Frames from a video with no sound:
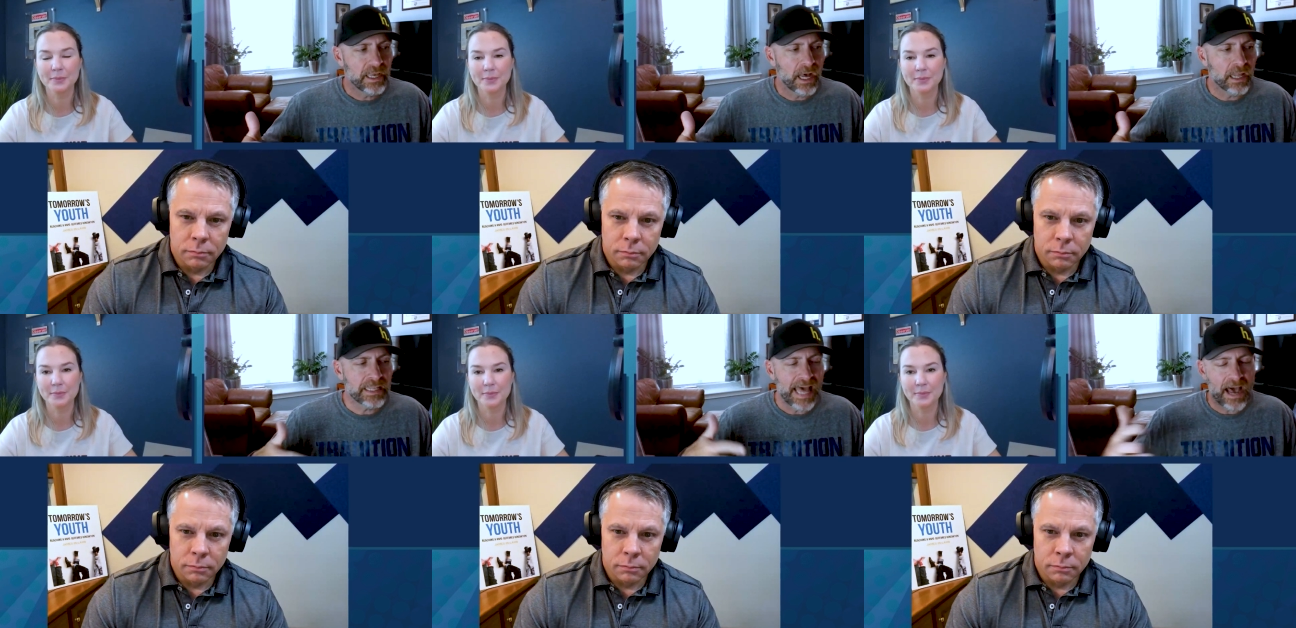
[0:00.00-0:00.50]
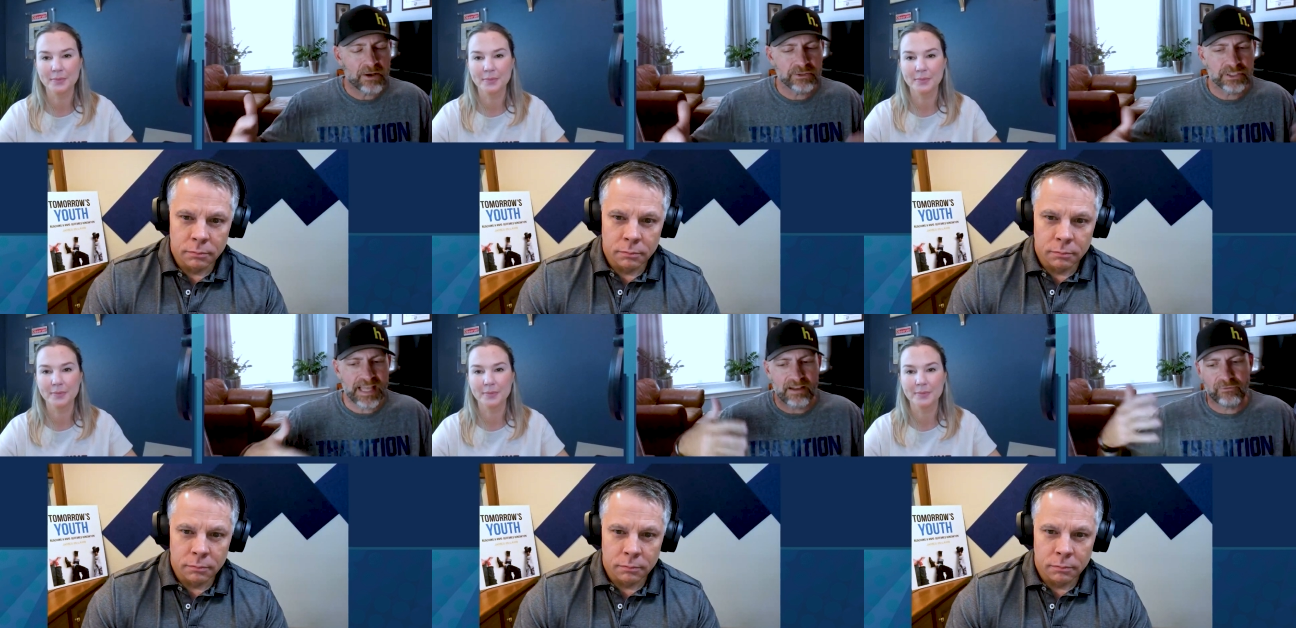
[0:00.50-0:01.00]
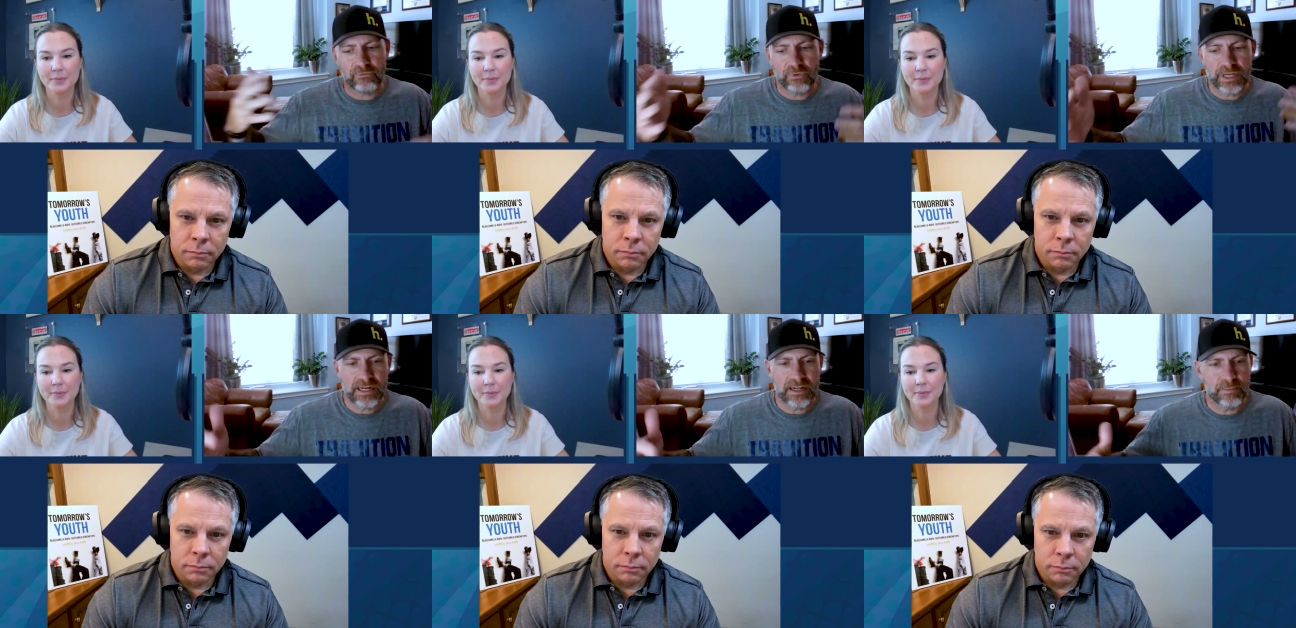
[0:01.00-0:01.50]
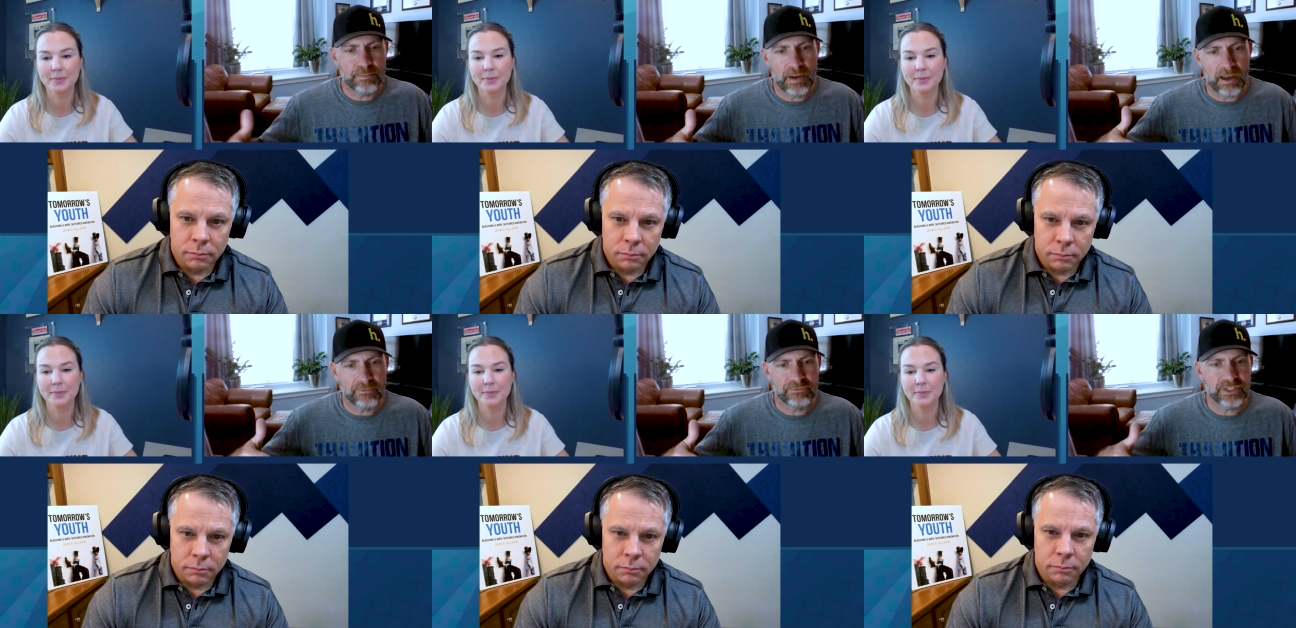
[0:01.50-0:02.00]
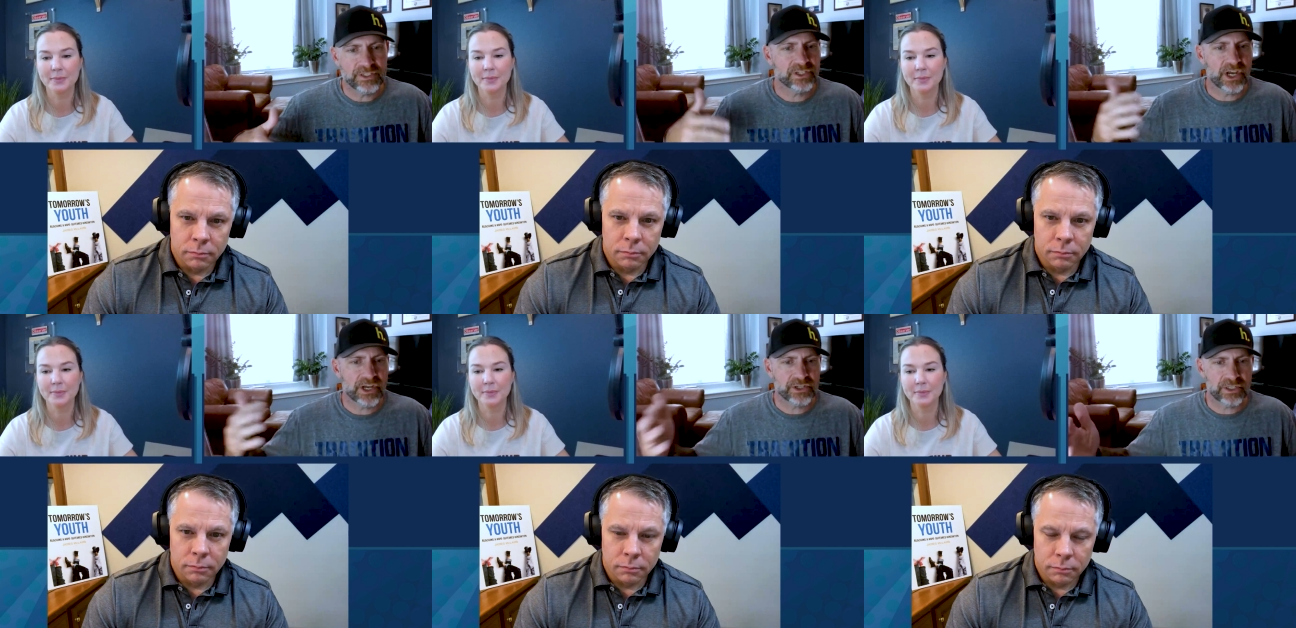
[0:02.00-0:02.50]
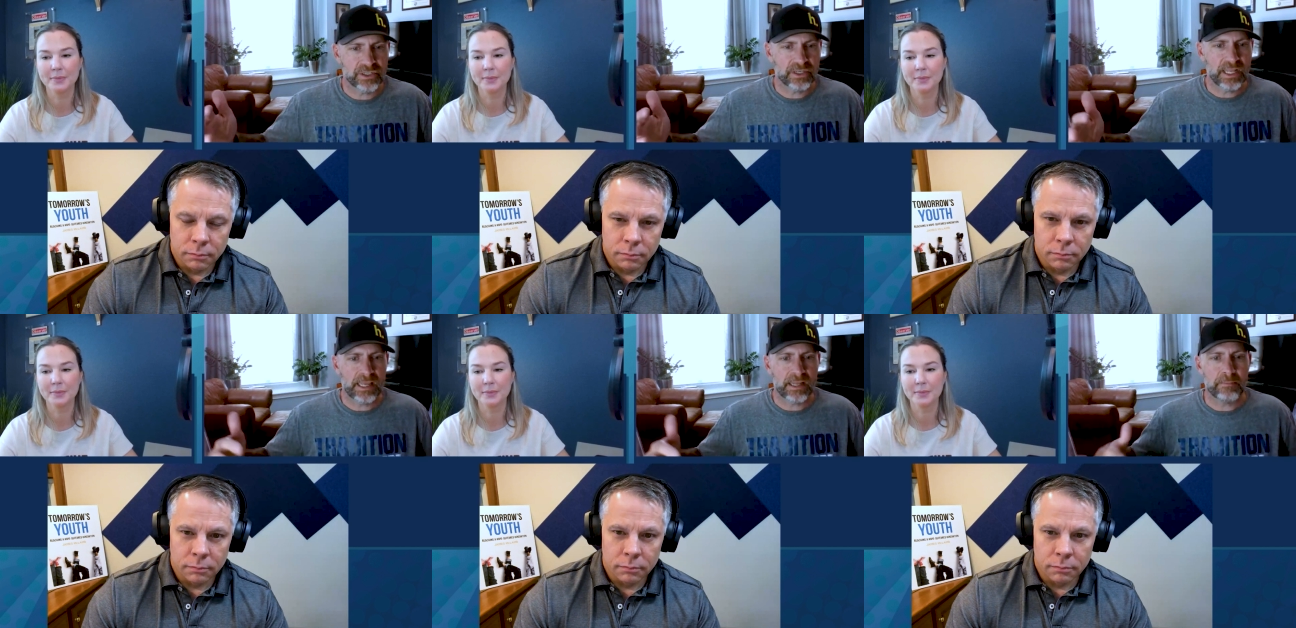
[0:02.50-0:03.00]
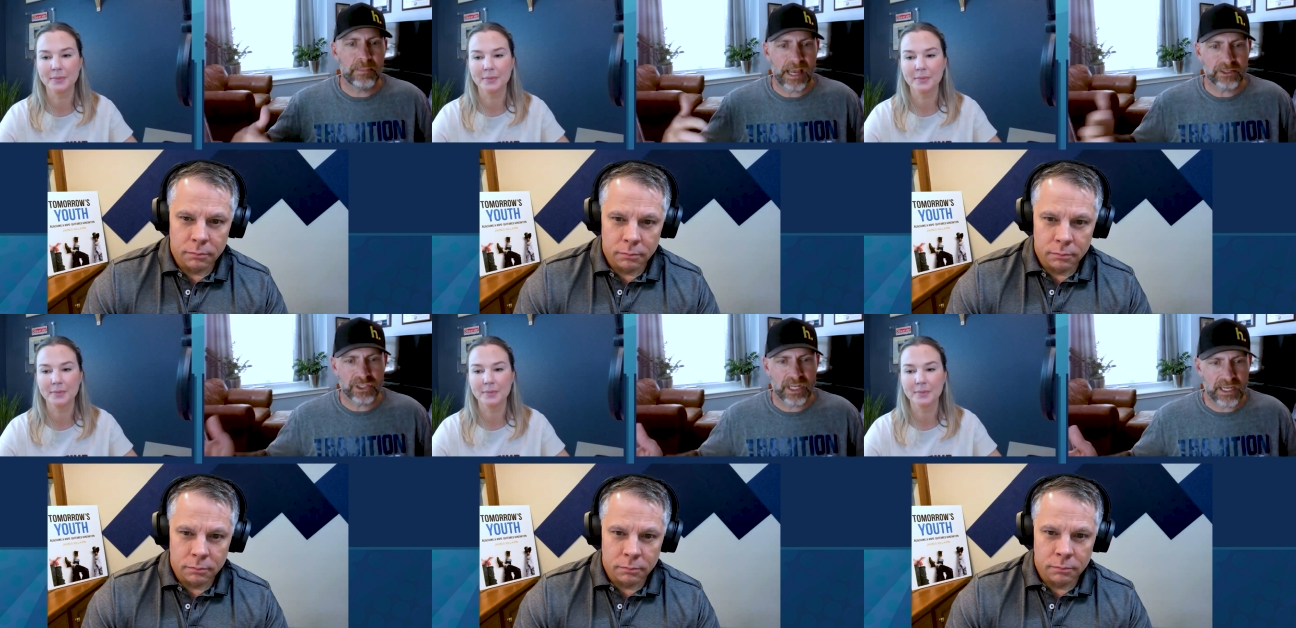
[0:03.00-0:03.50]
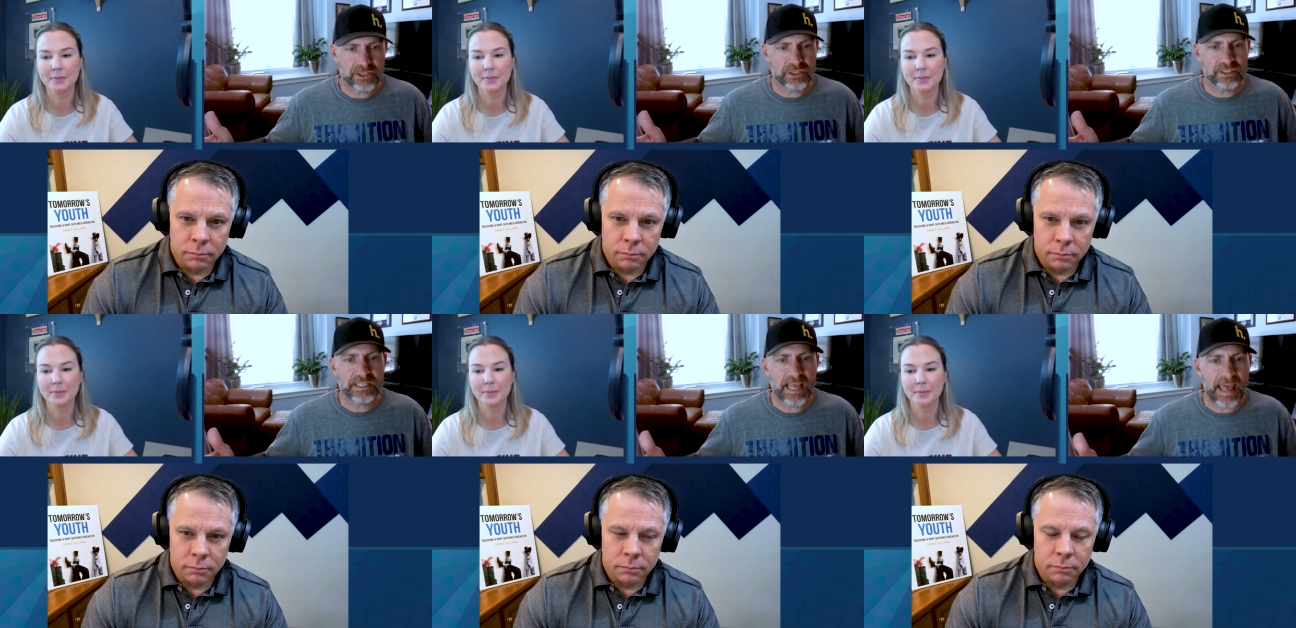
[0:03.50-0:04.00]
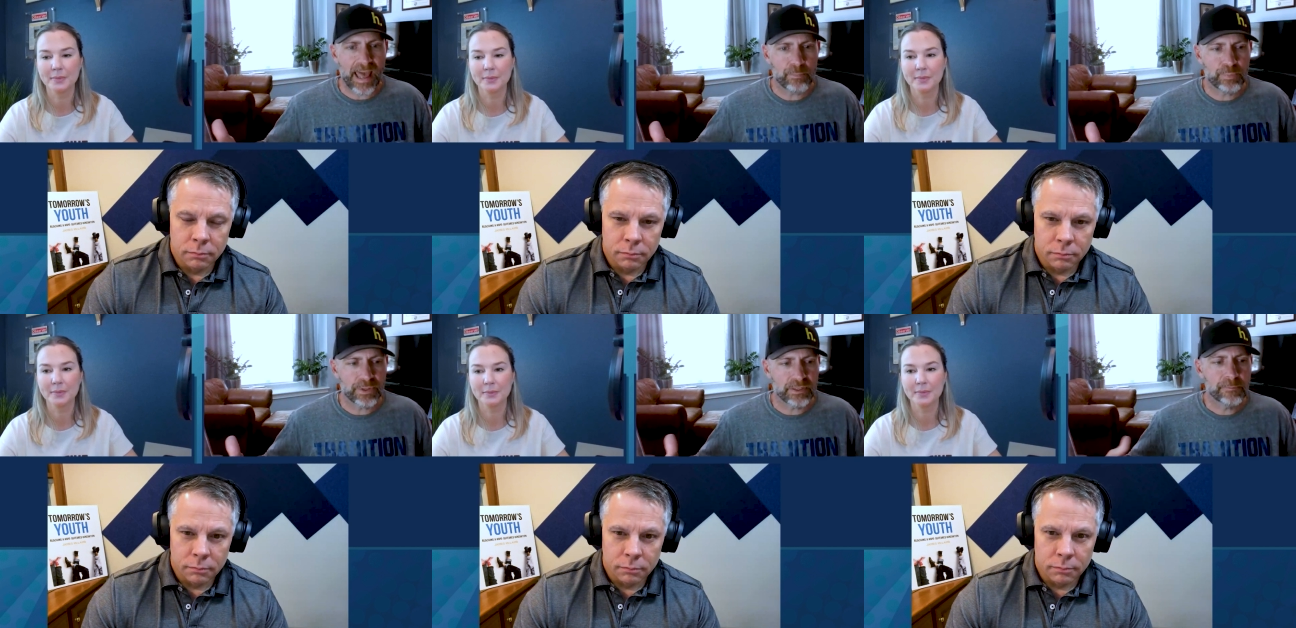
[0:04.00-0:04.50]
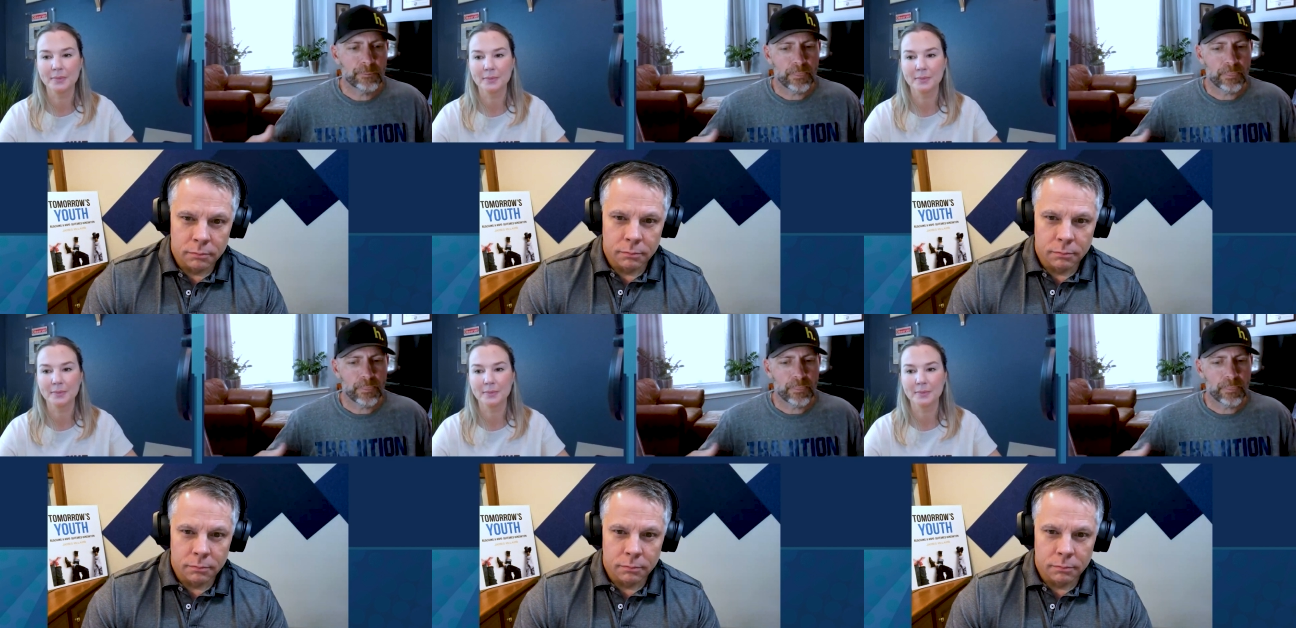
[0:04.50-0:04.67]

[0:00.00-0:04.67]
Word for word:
Speaker 1: allows that freedom of discussion and imagination to happen